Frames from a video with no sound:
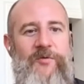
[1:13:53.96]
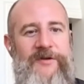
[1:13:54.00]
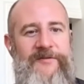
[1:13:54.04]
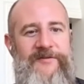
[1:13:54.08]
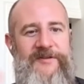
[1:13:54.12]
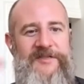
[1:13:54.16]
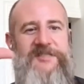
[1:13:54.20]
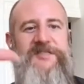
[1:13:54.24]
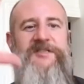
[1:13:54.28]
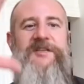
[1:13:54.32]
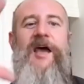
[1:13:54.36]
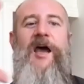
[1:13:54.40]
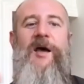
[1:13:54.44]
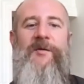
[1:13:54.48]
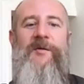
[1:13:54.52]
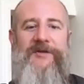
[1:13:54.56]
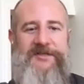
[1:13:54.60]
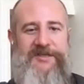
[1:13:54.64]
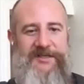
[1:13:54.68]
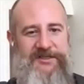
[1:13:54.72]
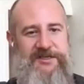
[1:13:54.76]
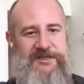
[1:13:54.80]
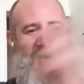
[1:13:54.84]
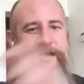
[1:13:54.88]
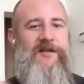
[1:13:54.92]
established
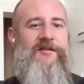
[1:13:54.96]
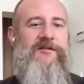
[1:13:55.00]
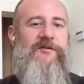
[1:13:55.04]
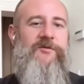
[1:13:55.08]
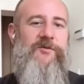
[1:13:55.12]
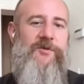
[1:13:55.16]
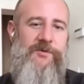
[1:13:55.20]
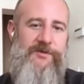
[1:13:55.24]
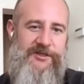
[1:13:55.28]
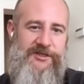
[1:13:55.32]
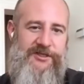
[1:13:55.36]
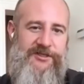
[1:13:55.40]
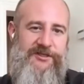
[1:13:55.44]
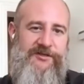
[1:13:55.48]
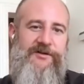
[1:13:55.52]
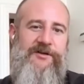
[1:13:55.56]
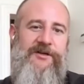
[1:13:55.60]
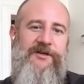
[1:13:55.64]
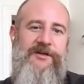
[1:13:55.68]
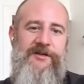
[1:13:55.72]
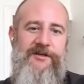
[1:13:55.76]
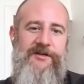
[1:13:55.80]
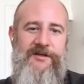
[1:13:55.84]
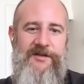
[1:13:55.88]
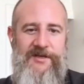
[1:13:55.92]
exactly where we're
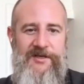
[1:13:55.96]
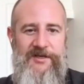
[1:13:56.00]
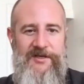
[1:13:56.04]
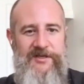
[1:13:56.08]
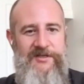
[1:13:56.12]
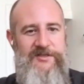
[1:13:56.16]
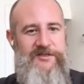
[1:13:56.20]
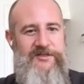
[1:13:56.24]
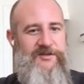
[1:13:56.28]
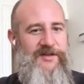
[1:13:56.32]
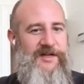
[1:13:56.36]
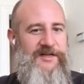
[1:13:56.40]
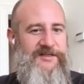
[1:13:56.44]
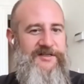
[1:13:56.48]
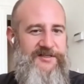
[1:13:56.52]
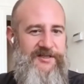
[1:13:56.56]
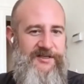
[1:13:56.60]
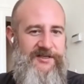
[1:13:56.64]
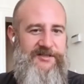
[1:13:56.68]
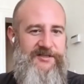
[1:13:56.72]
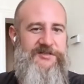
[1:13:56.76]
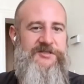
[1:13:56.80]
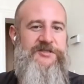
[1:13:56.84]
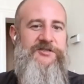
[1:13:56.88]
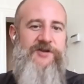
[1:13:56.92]
shooting, so that's the
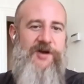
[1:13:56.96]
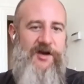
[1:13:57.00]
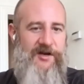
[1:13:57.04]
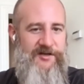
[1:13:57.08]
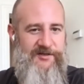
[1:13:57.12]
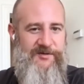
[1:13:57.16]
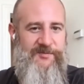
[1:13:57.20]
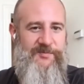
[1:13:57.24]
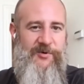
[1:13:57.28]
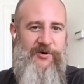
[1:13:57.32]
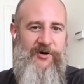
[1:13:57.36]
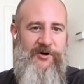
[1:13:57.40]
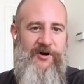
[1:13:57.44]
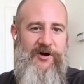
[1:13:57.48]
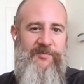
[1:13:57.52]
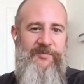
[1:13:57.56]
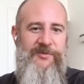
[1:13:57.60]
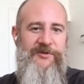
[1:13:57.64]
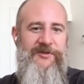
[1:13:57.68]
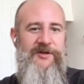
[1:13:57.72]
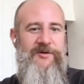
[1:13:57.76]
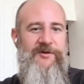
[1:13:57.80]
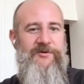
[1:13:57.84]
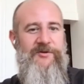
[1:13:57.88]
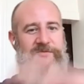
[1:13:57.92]
constructed part. But
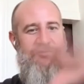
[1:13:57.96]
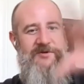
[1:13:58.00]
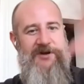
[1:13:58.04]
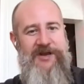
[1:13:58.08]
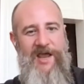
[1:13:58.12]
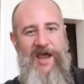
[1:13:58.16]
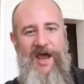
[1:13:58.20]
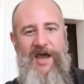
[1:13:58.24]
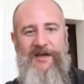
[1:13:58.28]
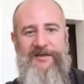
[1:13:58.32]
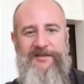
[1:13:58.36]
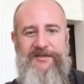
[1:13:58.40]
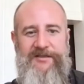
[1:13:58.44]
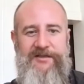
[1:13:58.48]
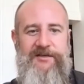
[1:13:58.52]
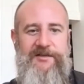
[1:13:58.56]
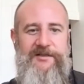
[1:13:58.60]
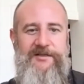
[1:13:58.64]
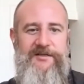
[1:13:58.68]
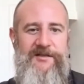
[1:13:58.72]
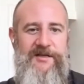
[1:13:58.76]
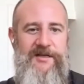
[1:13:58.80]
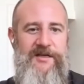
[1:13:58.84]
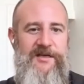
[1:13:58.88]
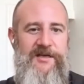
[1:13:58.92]
then we're
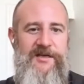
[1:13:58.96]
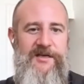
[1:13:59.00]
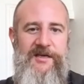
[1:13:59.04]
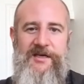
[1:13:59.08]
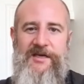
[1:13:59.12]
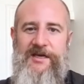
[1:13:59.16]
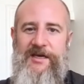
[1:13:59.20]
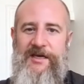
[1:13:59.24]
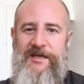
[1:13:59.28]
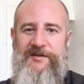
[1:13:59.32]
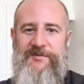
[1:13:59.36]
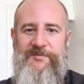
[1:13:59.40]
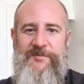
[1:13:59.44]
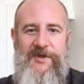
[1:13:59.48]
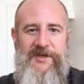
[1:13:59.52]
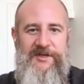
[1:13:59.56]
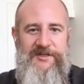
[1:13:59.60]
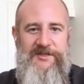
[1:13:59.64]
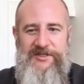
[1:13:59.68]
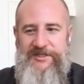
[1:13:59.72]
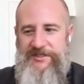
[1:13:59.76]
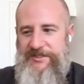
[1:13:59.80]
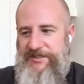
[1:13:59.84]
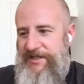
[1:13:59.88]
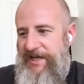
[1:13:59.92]
reacting and
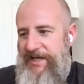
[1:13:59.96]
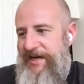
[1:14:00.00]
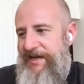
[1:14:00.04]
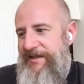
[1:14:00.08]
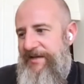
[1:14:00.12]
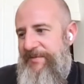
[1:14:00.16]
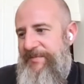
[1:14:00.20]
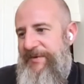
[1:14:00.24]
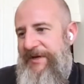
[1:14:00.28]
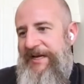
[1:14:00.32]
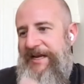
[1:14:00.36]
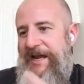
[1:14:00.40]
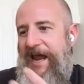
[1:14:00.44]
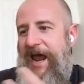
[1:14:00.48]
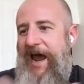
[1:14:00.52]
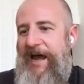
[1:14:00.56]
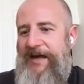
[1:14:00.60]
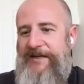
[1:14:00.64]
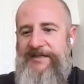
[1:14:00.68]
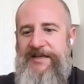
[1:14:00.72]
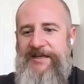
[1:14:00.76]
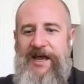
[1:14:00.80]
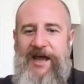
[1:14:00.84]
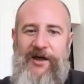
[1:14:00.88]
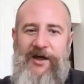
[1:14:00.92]
just letting them
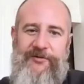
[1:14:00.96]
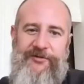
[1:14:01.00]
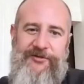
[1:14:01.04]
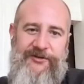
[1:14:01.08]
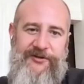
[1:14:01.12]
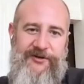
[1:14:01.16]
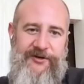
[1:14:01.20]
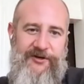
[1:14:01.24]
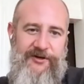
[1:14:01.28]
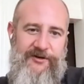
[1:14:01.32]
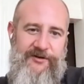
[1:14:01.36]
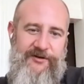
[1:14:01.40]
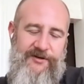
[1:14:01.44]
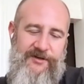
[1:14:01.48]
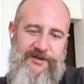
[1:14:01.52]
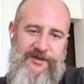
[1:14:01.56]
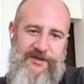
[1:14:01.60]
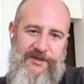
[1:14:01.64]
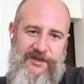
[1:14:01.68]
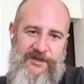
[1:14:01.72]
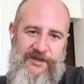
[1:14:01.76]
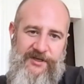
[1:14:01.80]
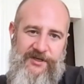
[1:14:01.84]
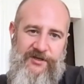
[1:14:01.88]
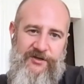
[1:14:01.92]
enact out there
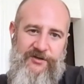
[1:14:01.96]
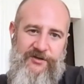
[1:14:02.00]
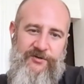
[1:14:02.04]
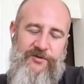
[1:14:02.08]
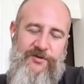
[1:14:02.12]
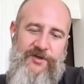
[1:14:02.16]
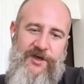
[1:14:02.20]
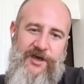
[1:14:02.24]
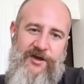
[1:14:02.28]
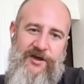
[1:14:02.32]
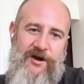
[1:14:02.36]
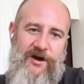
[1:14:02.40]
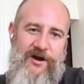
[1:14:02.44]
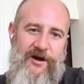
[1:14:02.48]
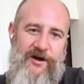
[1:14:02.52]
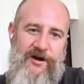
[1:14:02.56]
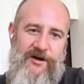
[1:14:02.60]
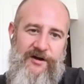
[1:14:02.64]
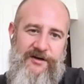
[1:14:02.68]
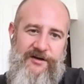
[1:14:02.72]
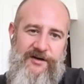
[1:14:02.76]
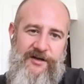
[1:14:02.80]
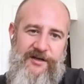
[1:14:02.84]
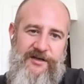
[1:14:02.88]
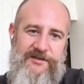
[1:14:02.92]
who they are
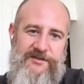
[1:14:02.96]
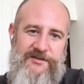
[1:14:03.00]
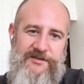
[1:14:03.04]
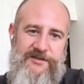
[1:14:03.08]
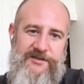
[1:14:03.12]
and